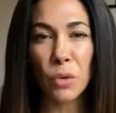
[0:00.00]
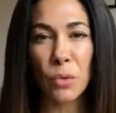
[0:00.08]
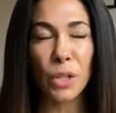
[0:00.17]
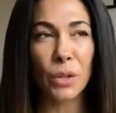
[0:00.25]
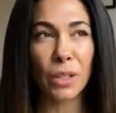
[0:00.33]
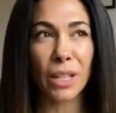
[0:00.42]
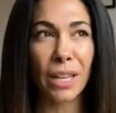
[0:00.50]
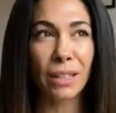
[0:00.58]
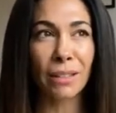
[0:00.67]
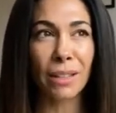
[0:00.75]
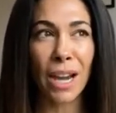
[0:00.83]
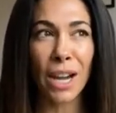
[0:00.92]
we're doing like
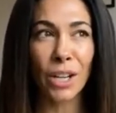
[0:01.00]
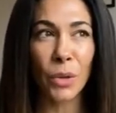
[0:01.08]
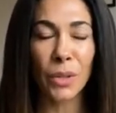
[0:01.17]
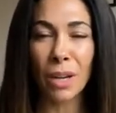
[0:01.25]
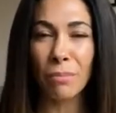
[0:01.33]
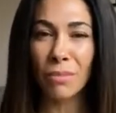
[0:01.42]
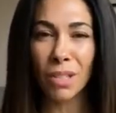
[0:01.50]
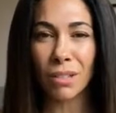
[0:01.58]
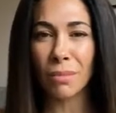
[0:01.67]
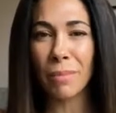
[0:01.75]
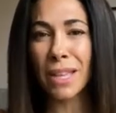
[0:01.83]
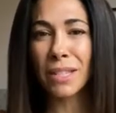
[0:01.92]
cardio, and I'm not
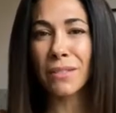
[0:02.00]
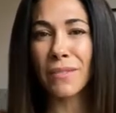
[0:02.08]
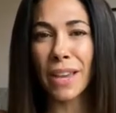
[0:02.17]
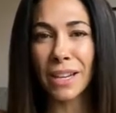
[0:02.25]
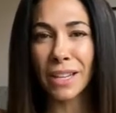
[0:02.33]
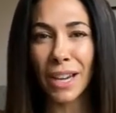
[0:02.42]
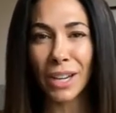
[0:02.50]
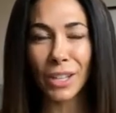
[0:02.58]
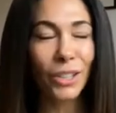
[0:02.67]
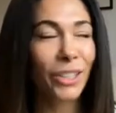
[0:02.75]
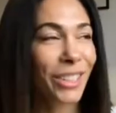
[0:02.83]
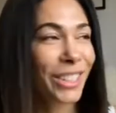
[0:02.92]
a massive fan of
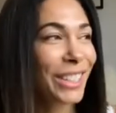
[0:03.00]
cardio,